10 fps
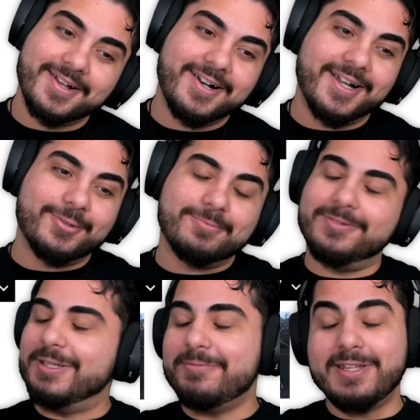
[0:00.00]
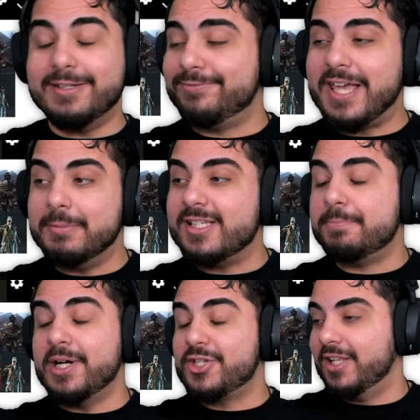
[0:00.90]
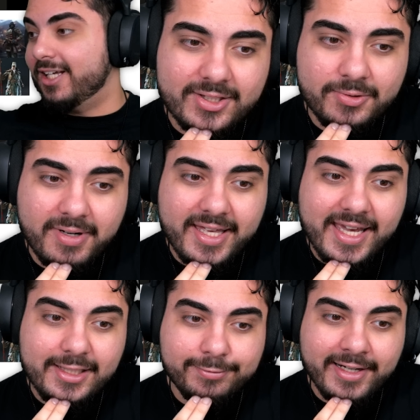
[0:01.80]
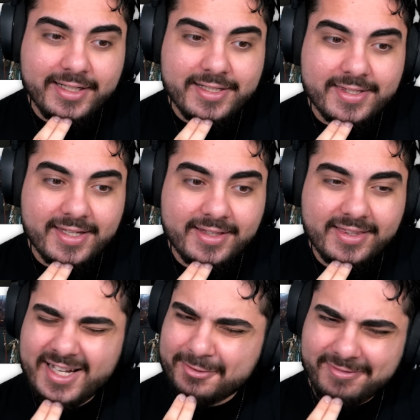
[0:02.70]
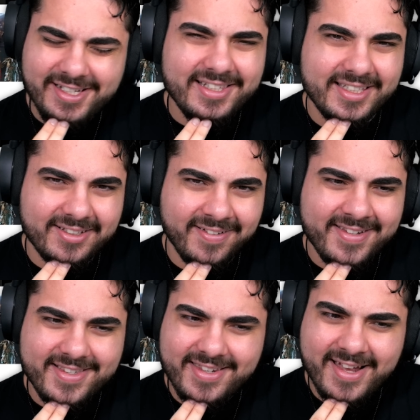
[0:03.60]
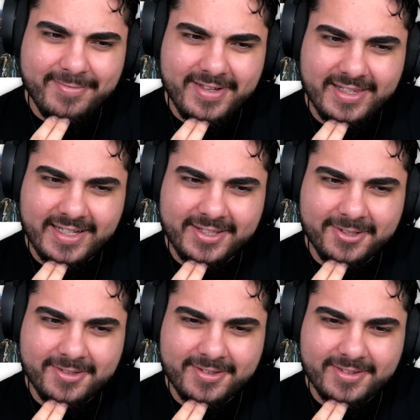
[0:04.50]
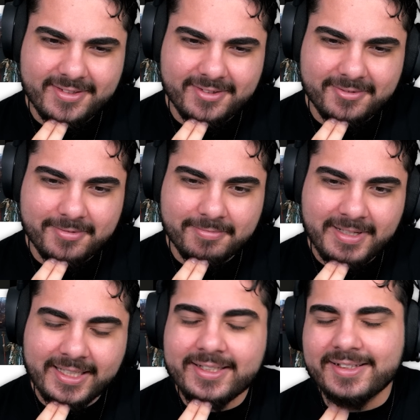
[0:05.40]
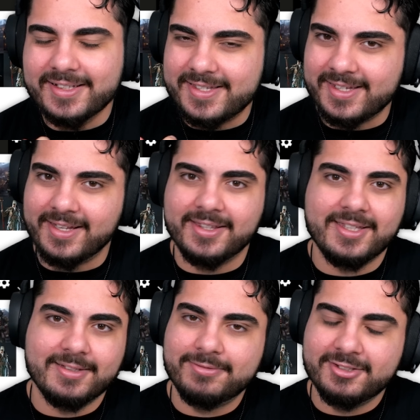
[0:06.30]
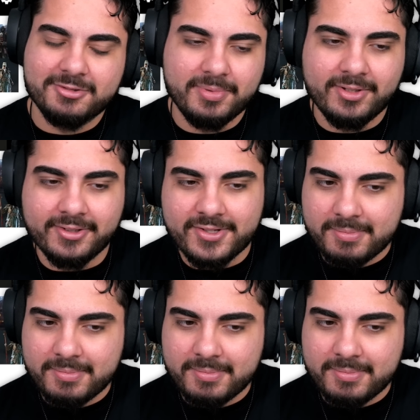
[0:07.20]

ah, the, the, the famous Punchlight. Do I hate fighting Cent? Not really, honestly, not really. I don't mind Cent, if I have to be honest. I'm